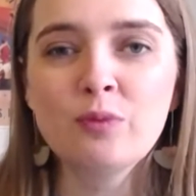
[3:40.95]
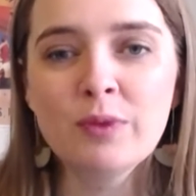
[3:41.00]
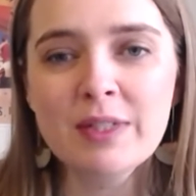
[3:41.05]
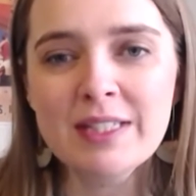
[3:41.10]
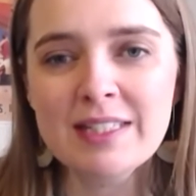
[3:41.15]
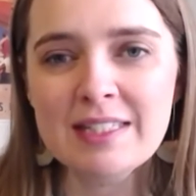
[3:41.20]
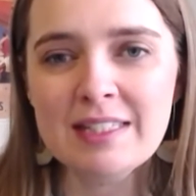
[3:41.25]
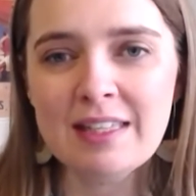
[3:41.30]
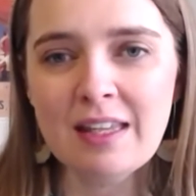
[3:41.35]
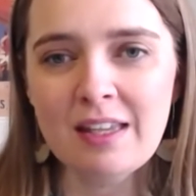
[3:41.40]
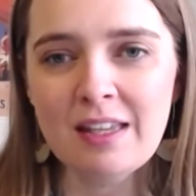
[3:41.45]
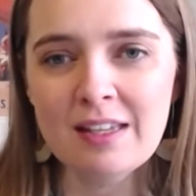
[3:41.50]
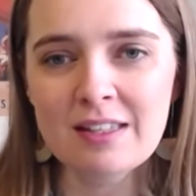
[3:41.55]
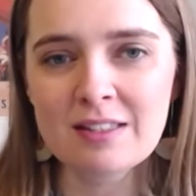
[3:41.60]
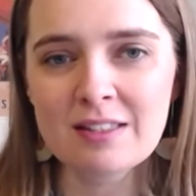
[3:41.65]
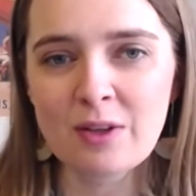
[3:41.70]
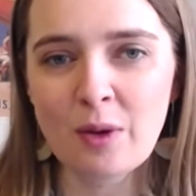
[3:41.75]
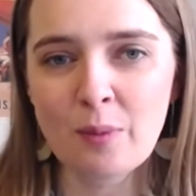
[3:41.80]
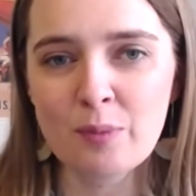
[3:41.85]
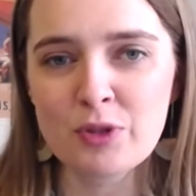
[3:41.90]

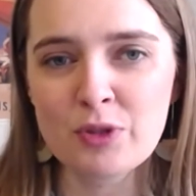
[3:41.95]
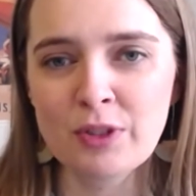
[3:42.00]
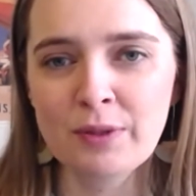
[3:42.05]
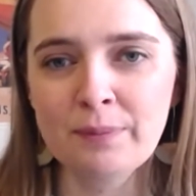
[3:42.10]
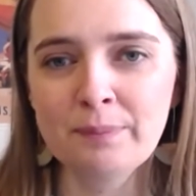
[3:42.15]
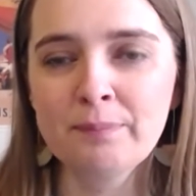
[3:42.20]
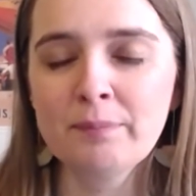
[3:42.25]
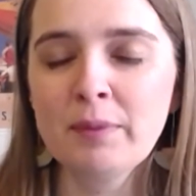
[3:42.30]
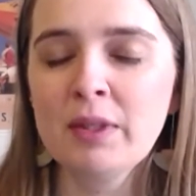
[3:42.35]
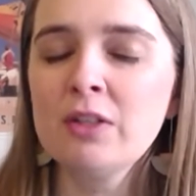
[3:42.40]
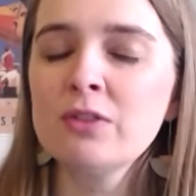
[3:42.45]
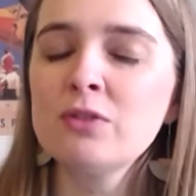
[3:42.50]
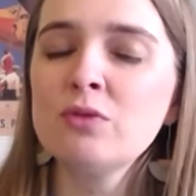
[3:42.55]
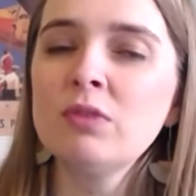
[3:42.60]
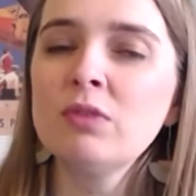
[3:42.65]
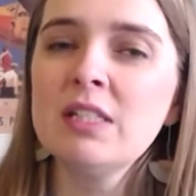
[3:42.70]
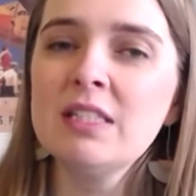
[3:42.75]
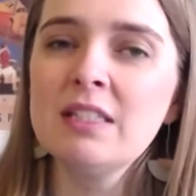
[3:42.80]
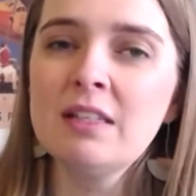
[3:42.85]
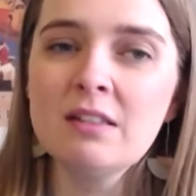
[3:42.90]
riskiest option because
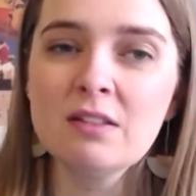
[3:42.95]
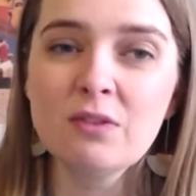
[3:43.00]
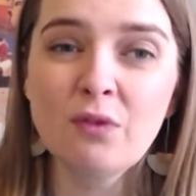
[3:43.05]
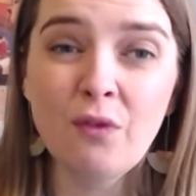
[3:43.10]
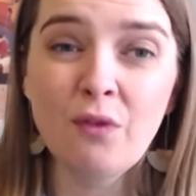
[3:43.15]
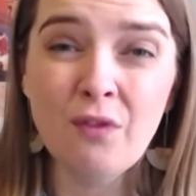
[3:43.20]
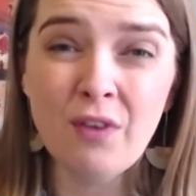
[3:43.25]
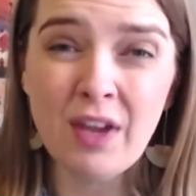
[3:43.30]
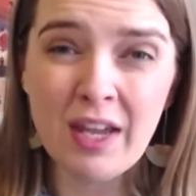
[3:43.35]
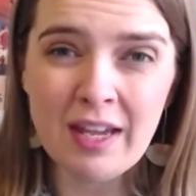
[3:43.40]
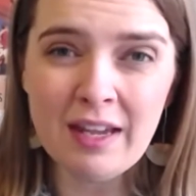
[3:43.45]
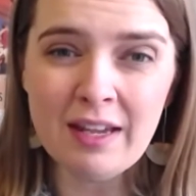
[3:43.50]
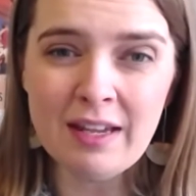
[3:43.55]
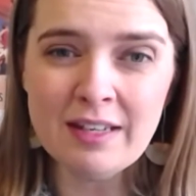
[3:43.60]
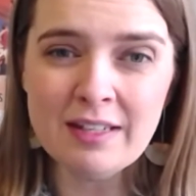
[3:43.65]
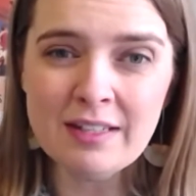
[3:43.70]
receipts fade,